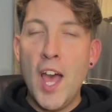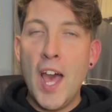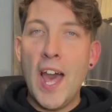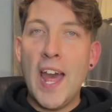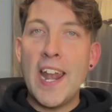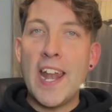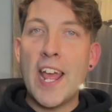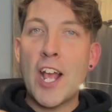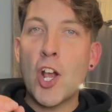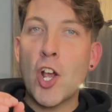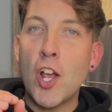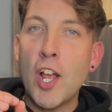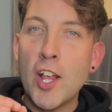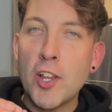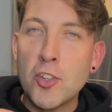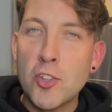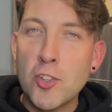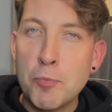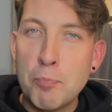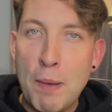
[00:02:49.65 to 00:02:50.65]
And
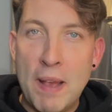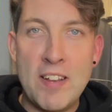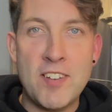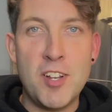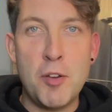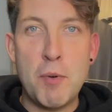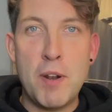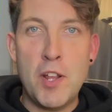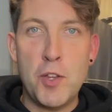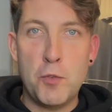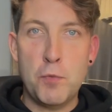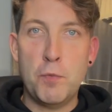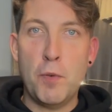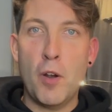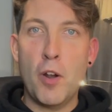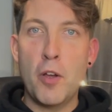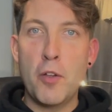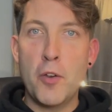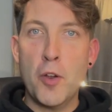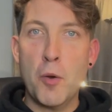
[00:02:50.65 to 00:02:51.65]
especially when it's
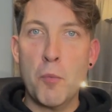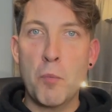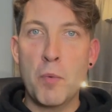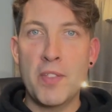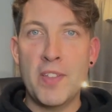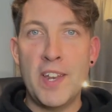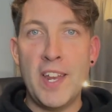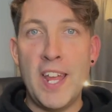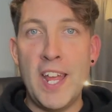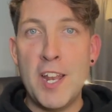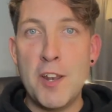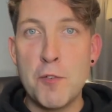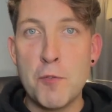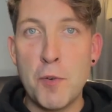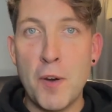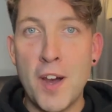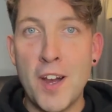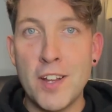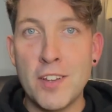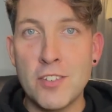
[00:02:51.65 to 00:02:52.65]
followed up with an
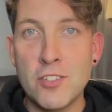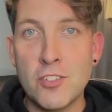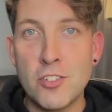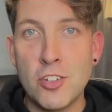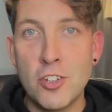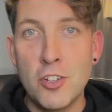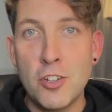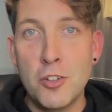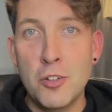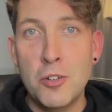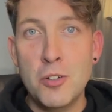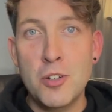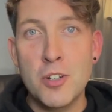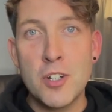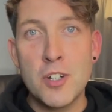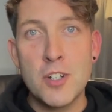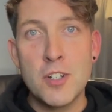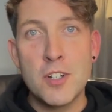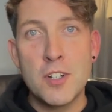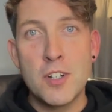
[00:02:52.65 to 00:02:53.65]
invite to
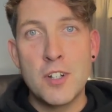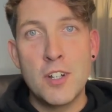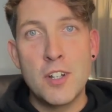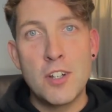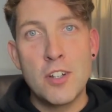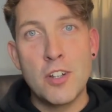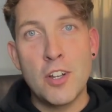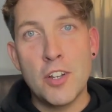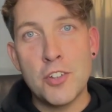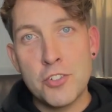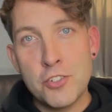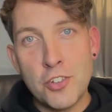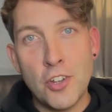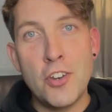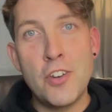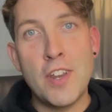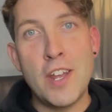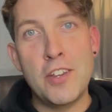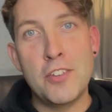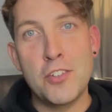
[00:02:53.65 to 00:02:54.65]
a
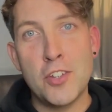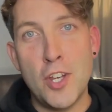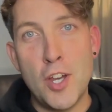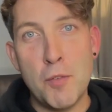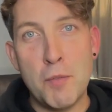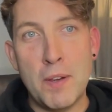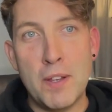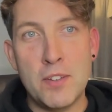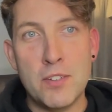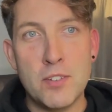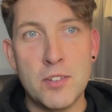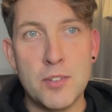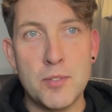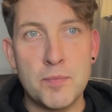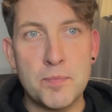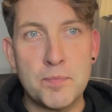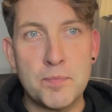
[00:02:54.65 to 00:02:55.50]
Sunday service.